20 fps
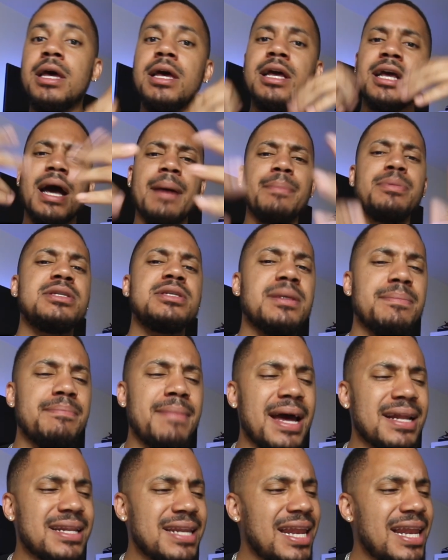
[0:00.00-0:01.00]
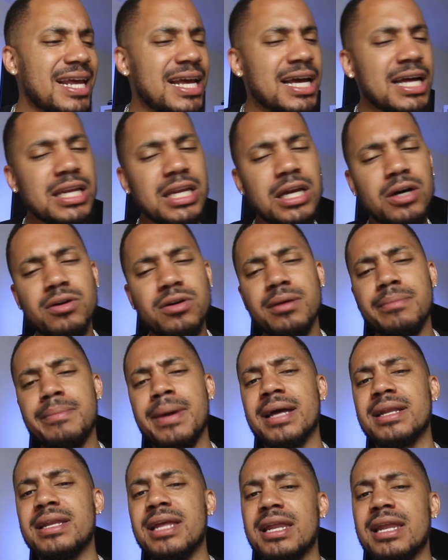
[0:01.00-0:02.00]
Copy some Magnetic Cologne at
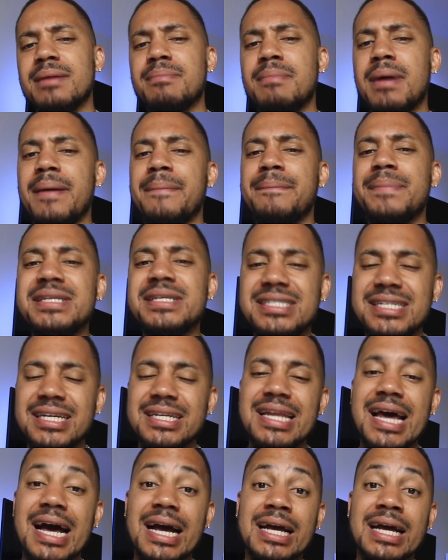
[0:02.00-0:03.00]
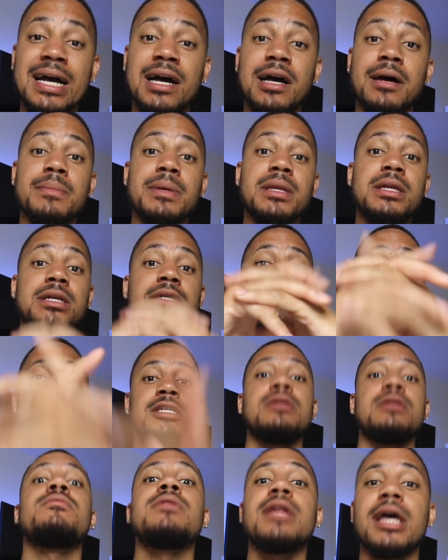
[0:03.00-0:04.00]
magneticbymystic.com. And
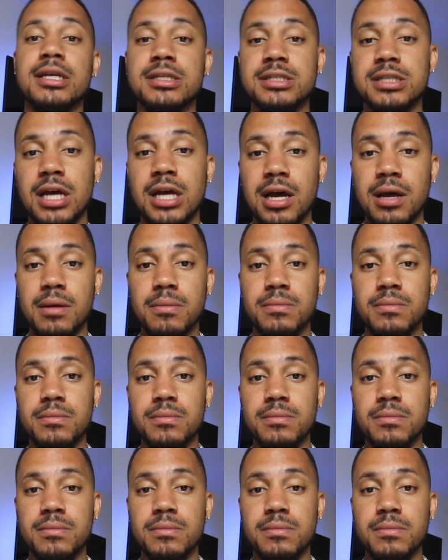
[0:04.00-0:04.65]
until next time,